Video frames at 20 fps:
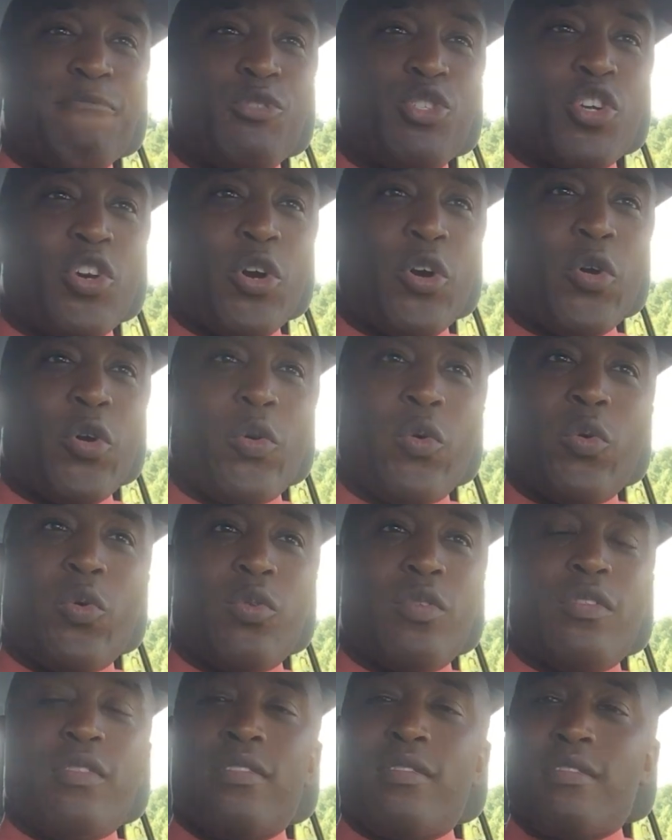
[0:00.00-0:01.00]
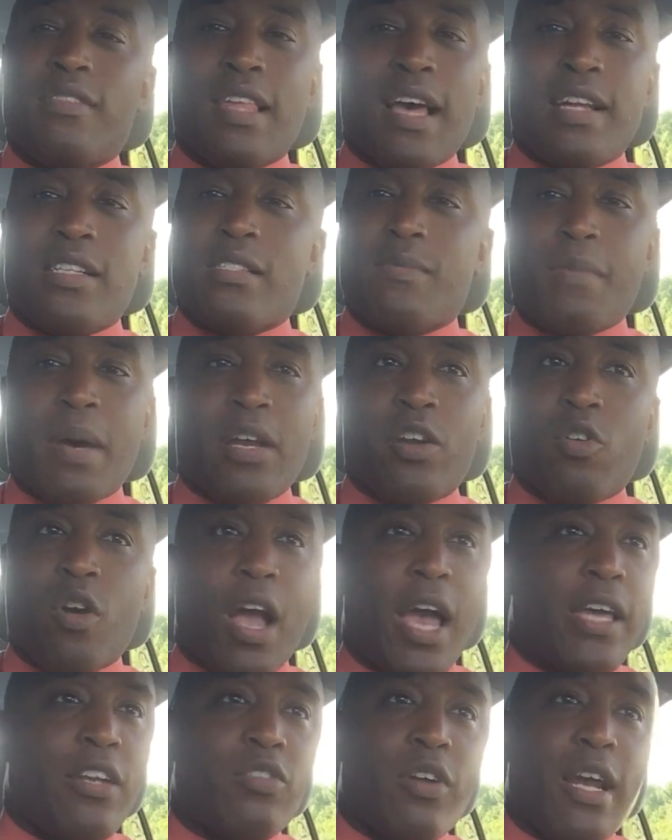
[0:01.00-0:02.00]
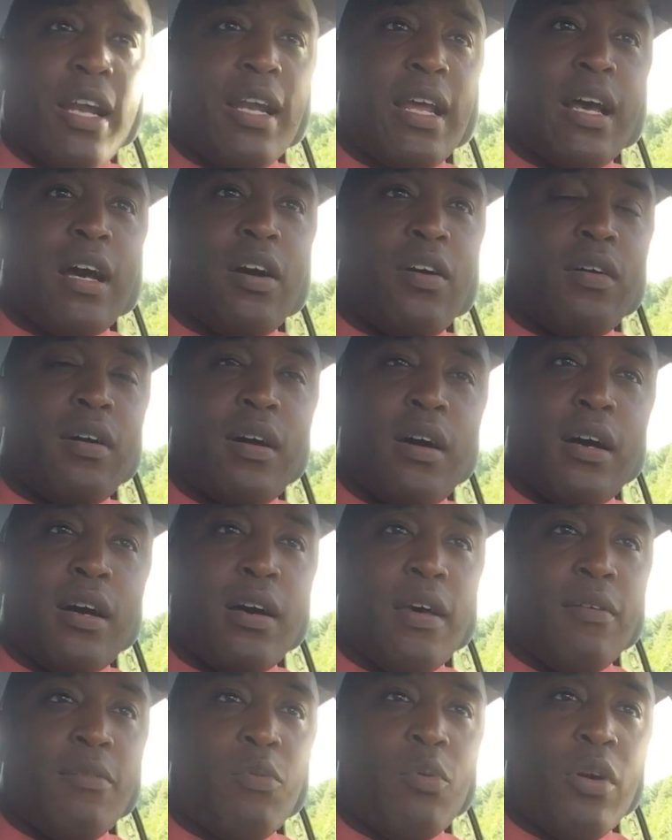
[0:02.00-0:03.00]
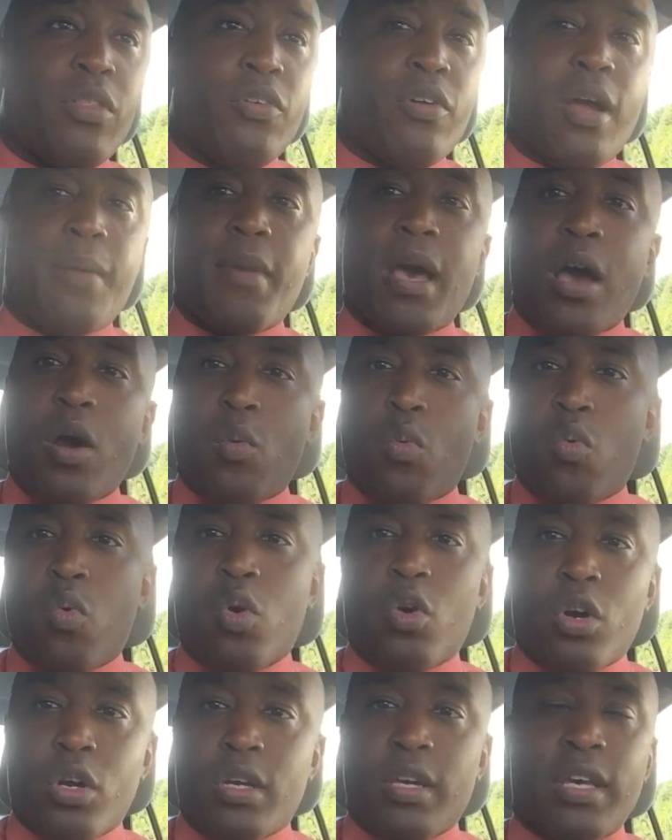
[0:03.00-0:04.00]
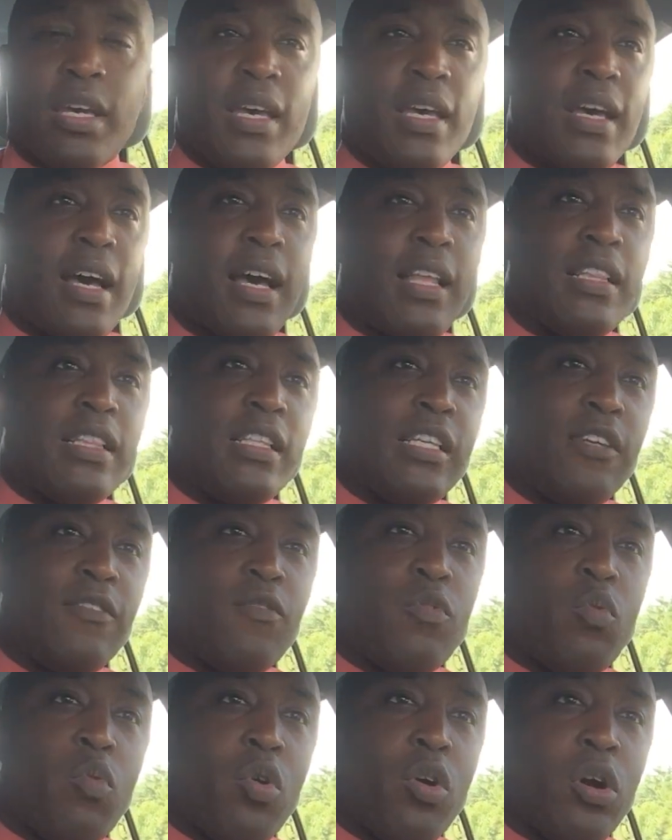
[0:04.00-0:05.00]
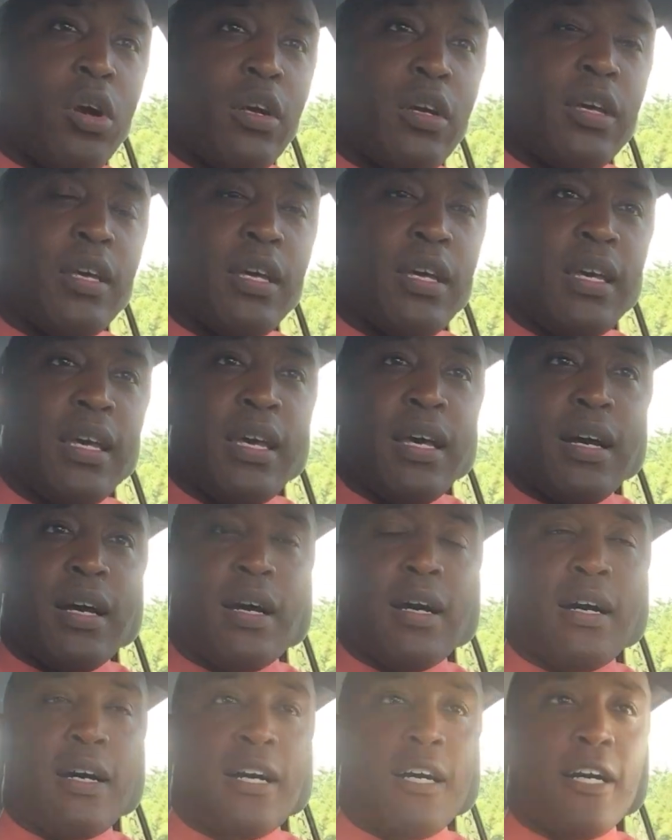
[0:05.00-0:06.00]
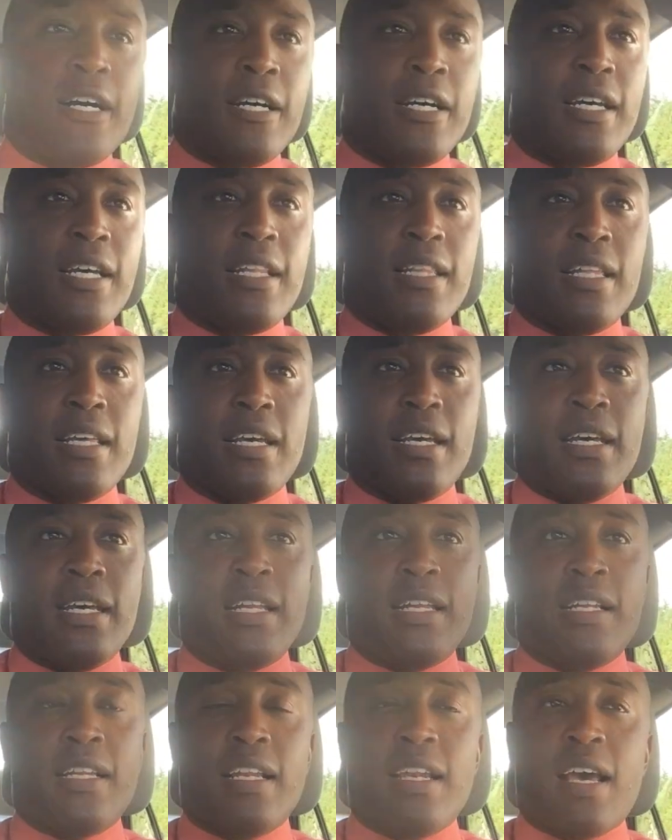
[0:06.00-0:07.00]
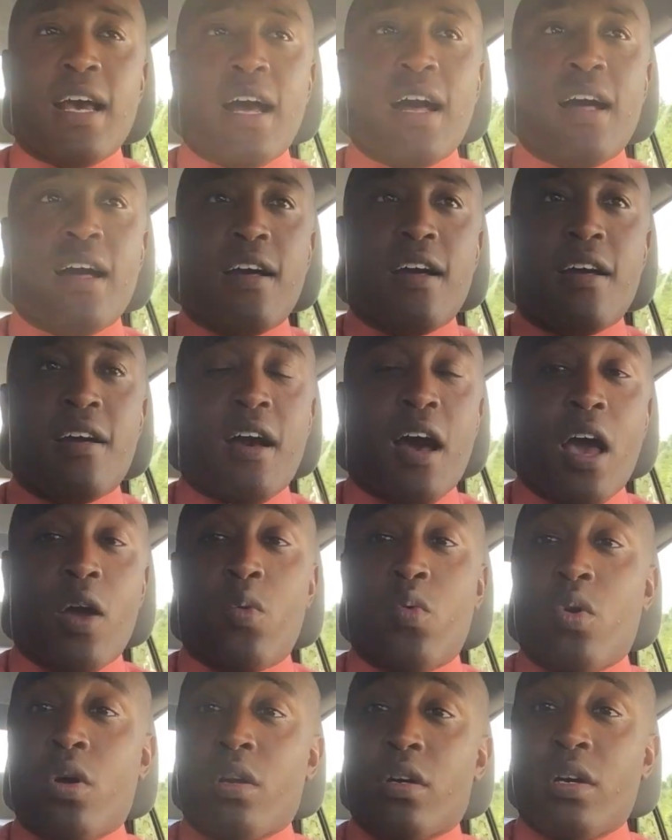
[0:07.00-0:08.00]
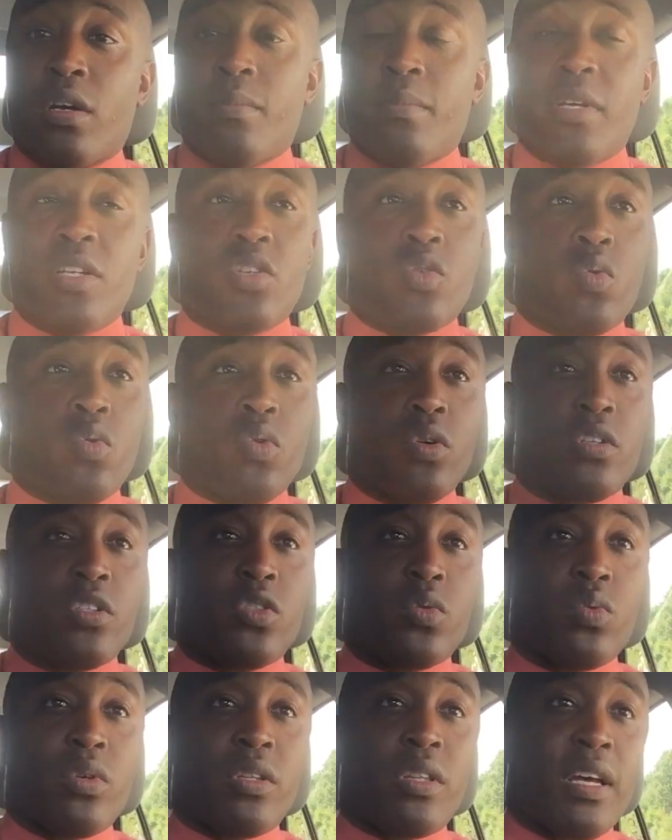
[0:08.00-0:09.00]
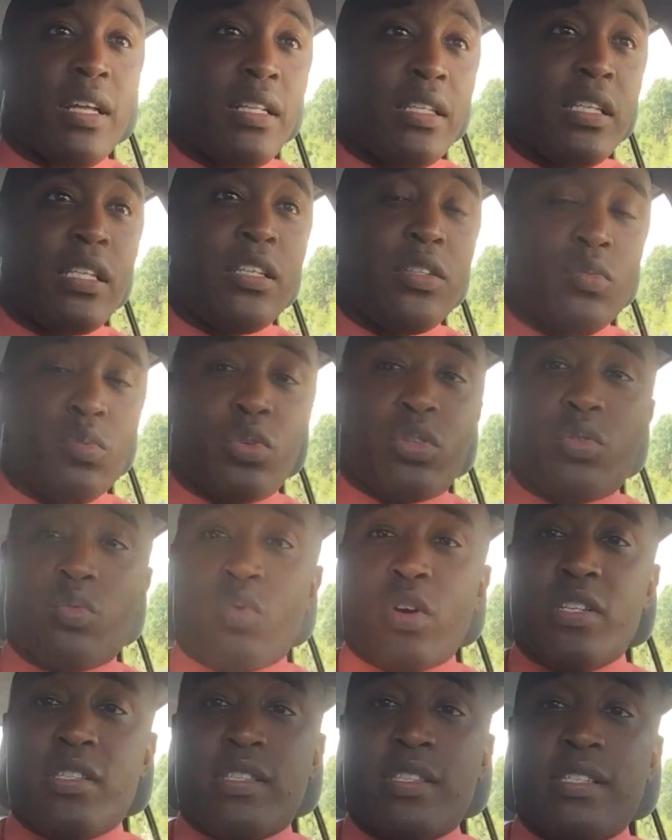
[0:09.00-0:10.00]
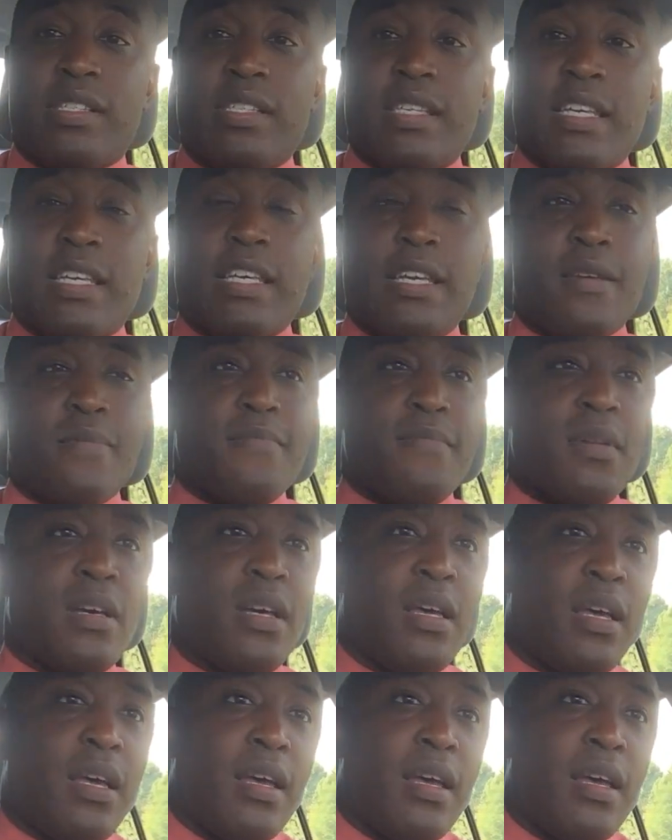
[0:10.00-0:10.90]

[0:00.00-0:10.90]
So that's my grind right now. Whether I'm at work, I leave work, and then I work on Mentorch with Eileen, with the rest of the team.